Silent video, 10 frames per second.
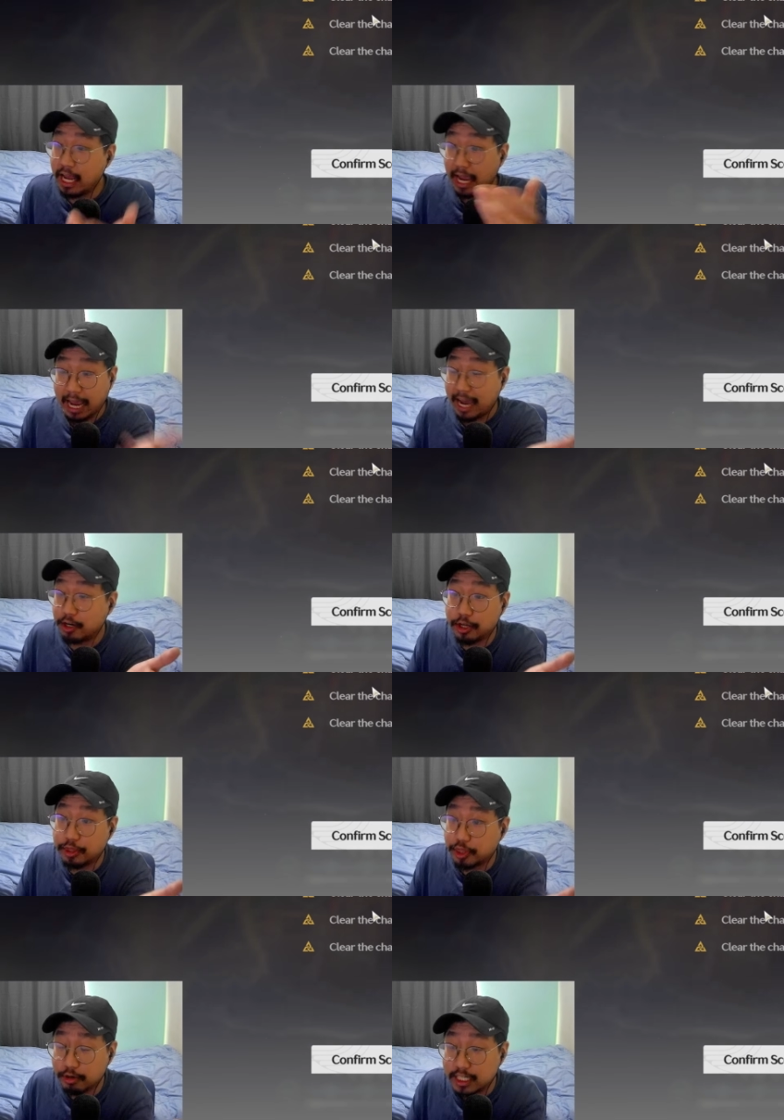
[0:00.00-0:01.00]
Add on
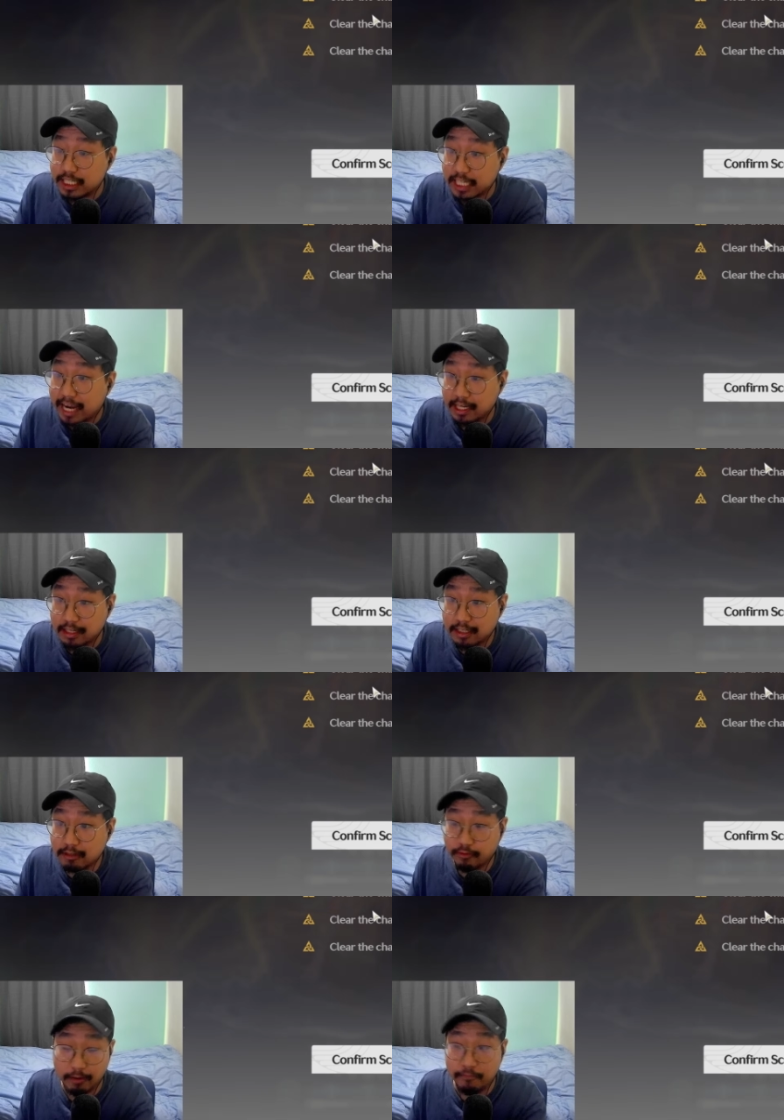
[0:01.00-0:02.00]
30 seconds
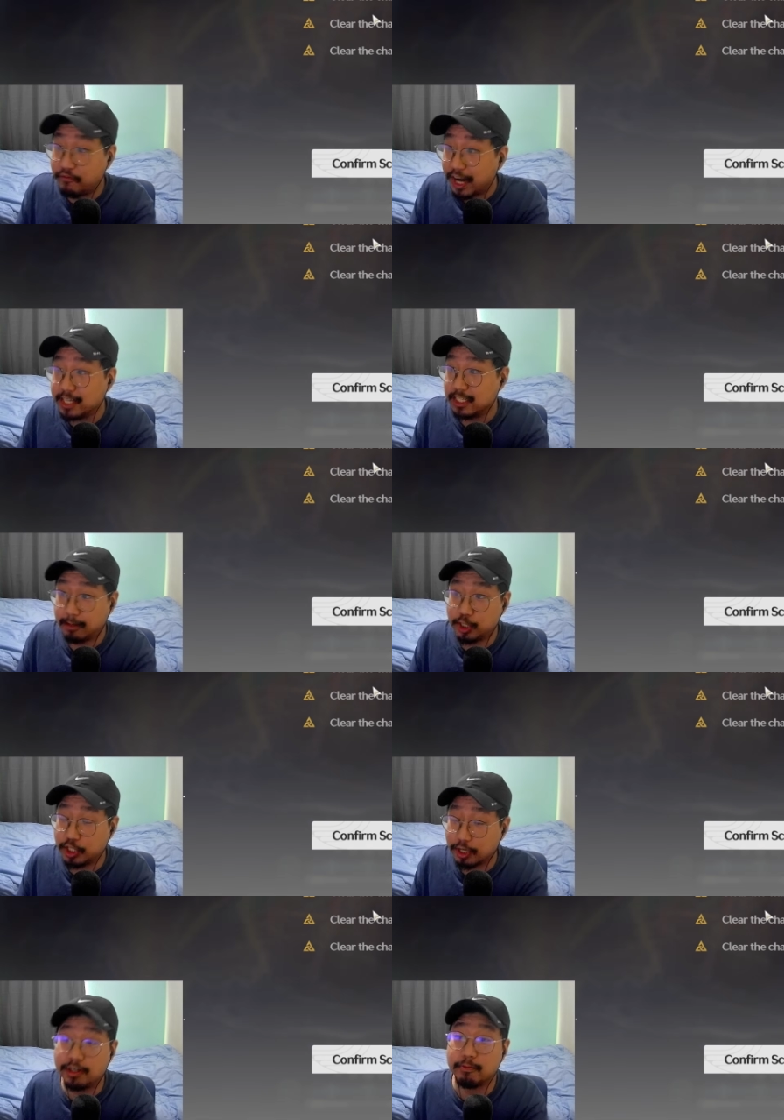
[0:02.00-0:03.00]
from fucked up
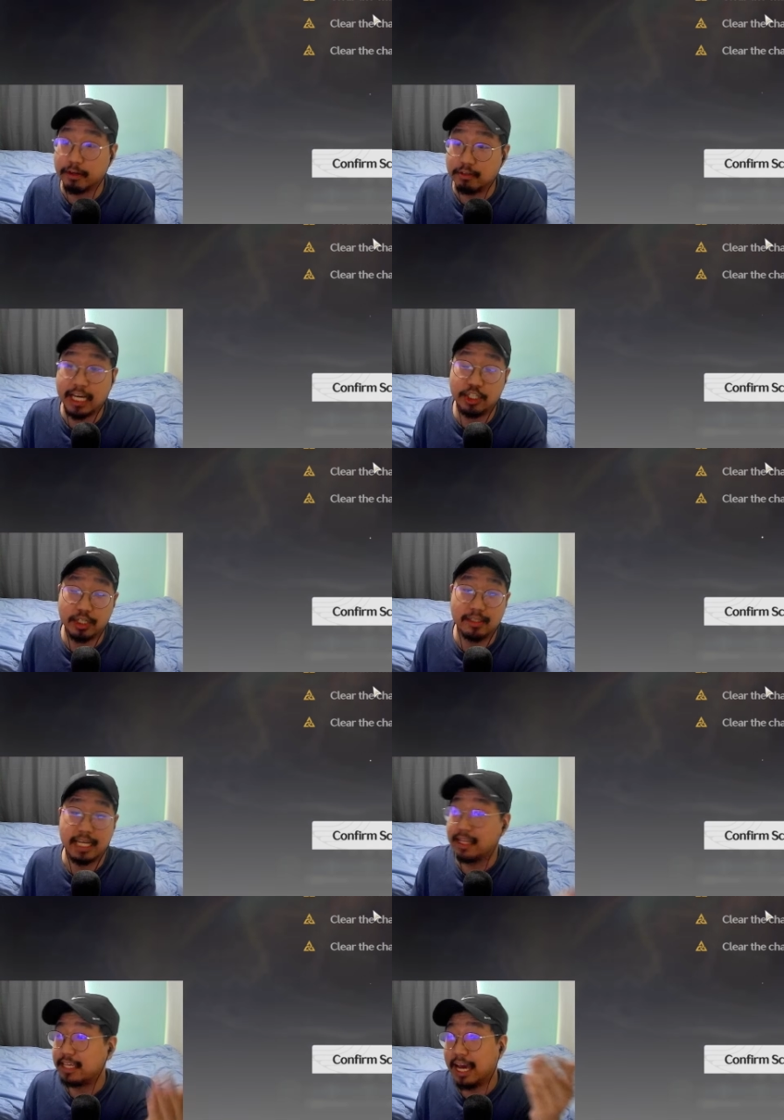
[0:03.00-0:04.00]
Chakotay rotations,
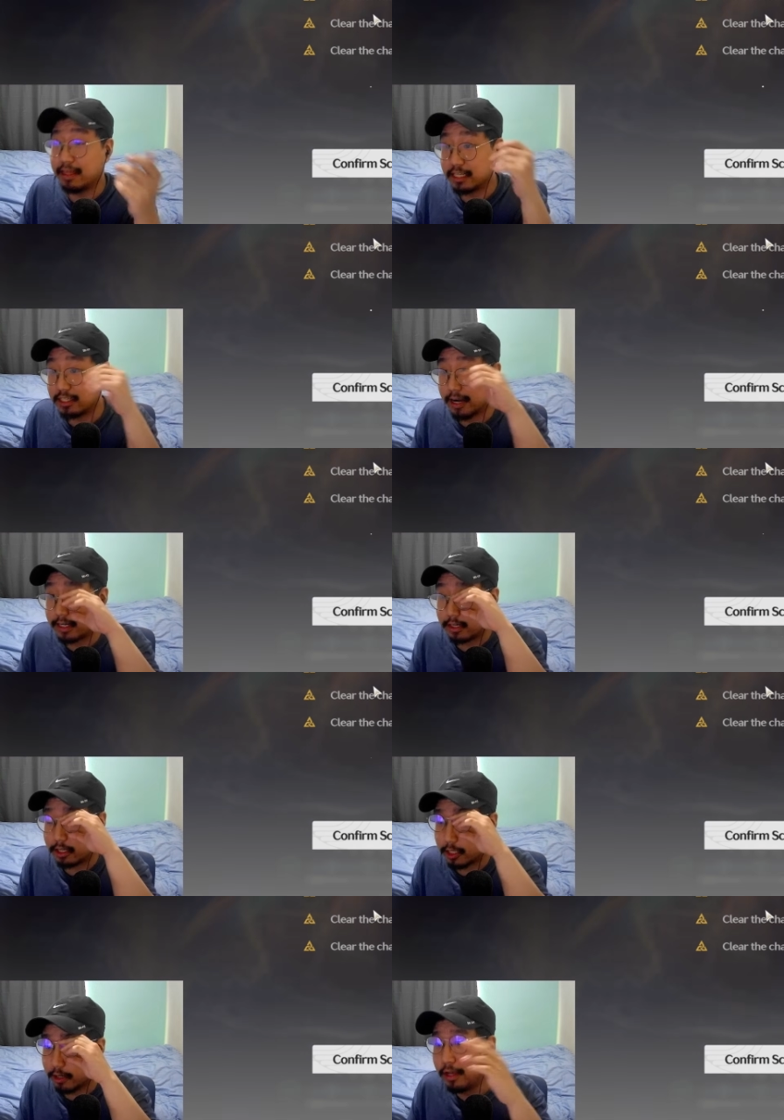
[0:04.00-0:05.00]
and yeah, that's not going to
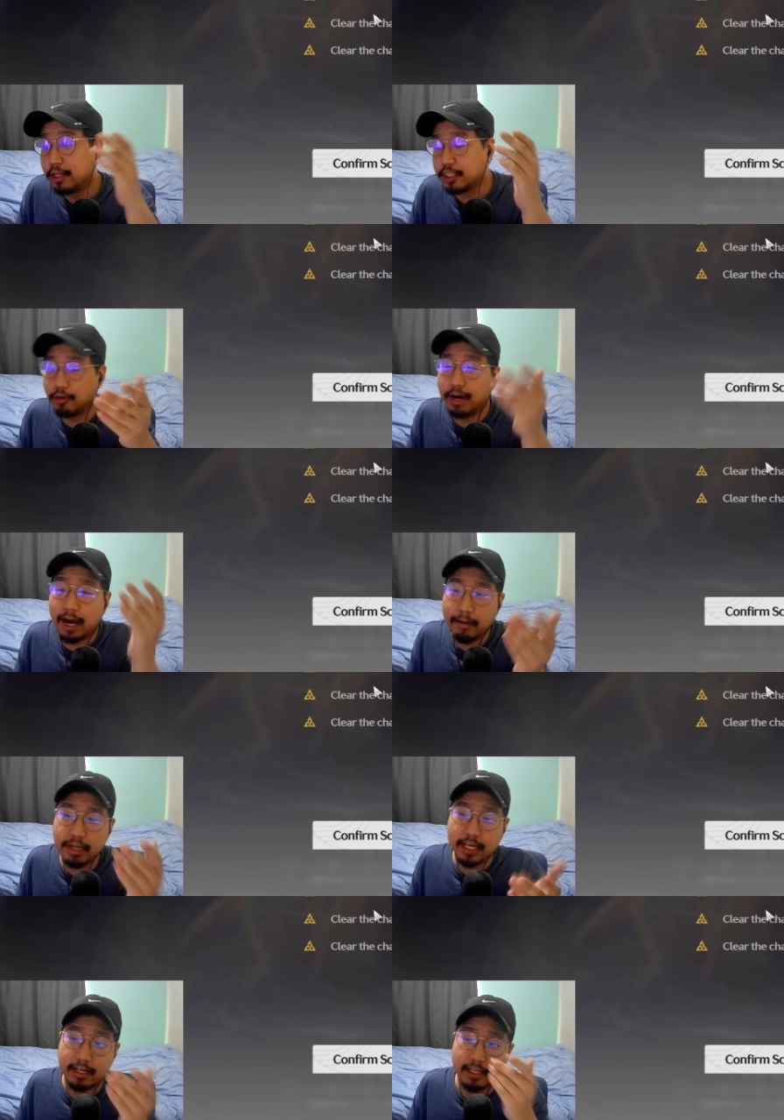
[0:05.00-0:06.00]
clear. So I'm
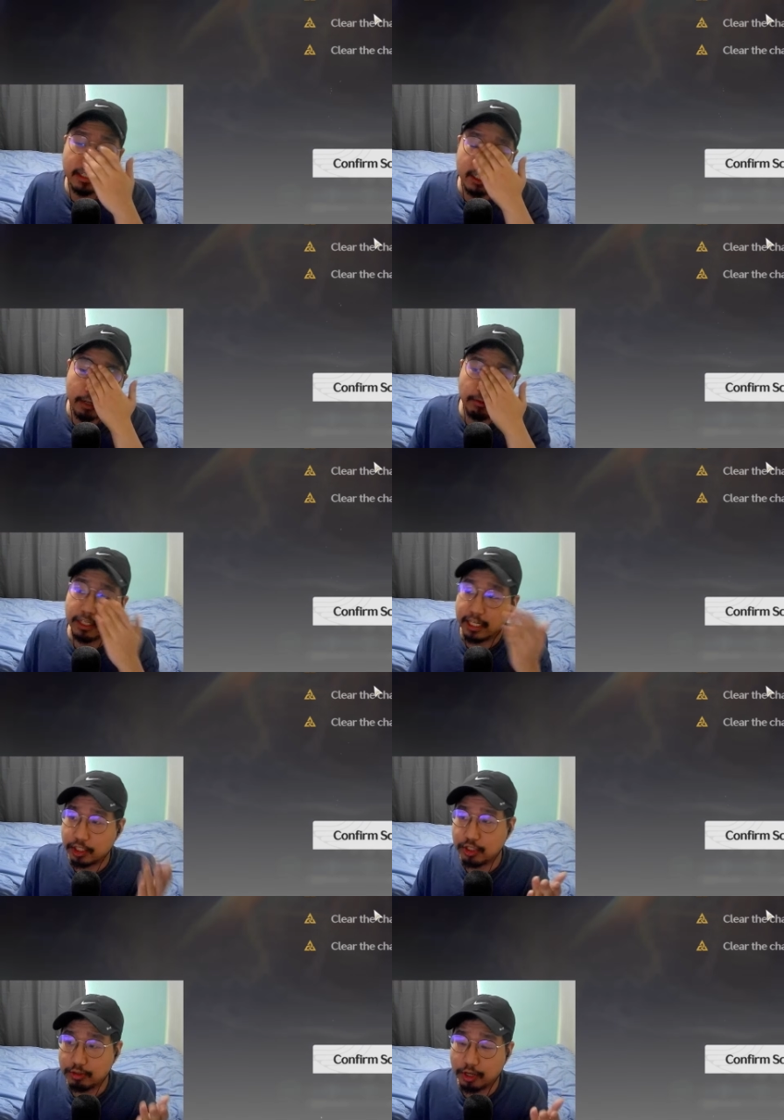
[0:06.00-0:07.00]
beginning to see where the
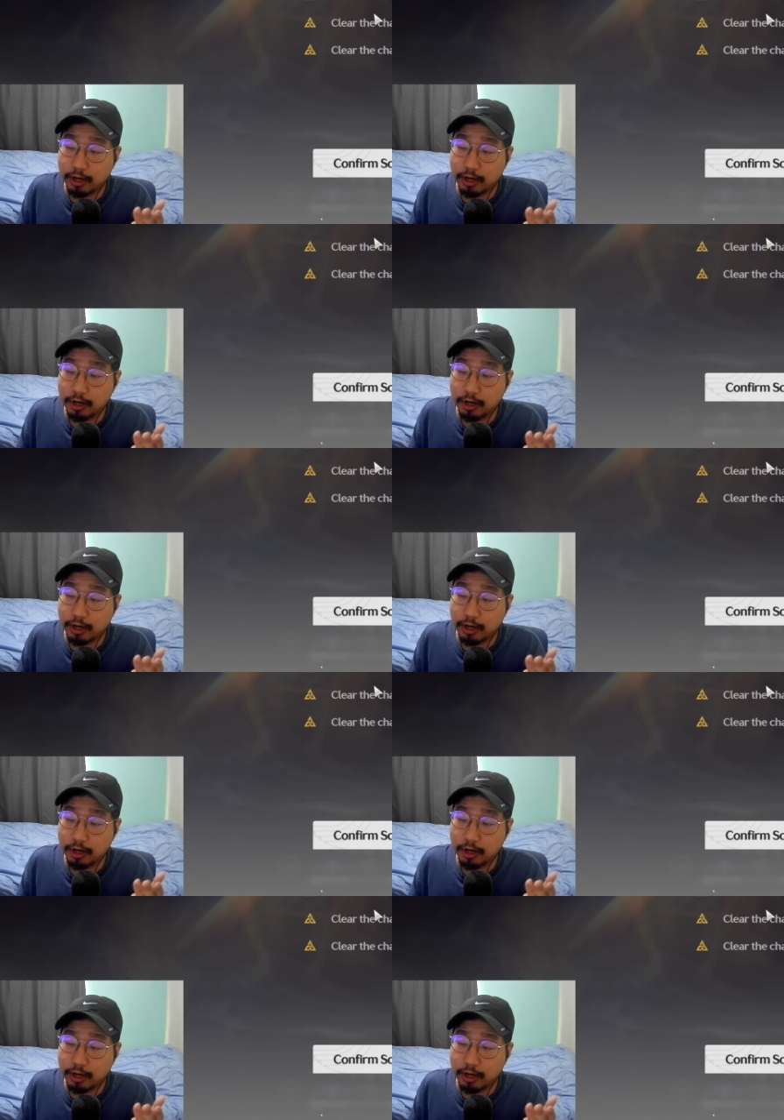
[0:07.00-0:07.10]
issues are.